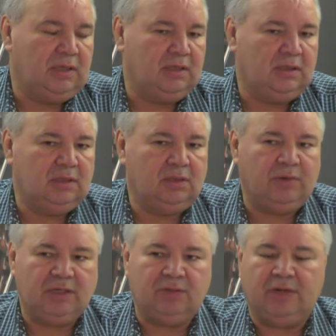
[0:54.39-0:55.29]
in the
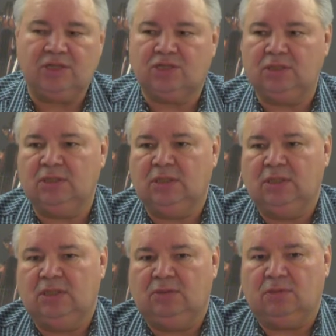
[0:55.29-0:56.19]
right direction.
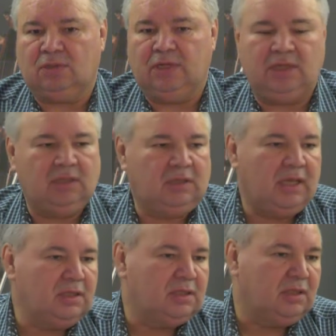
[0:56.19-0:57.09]
We're creating
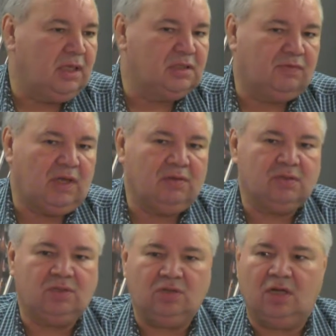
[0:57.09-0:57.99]
tens and tens of
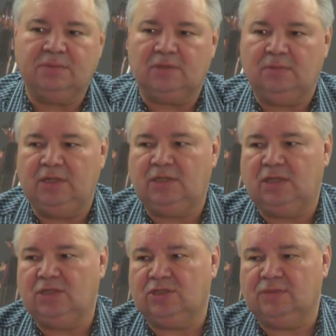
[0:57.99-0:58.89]
thousands of jobs in our Métis
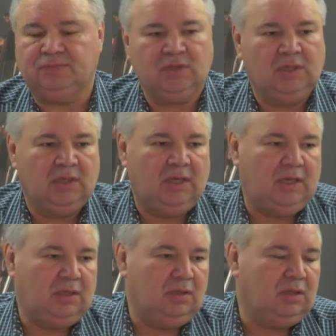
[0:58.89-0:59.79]
Nation.
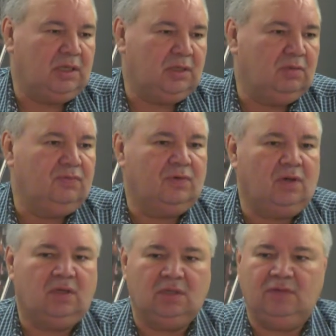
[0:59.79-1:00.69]
And you look at
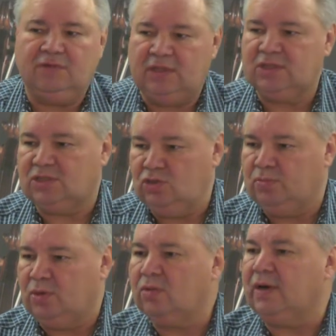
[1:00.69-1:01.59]
overall, even this new
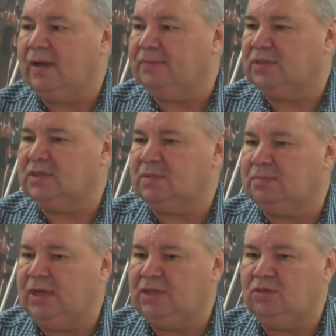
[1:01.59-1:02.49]
program. This is a
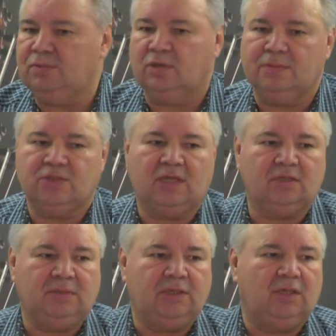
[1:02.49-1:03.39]
brand new program.
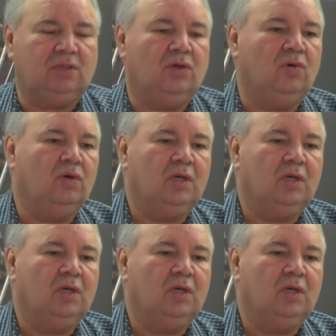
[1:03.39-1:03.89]
Chandra may not know,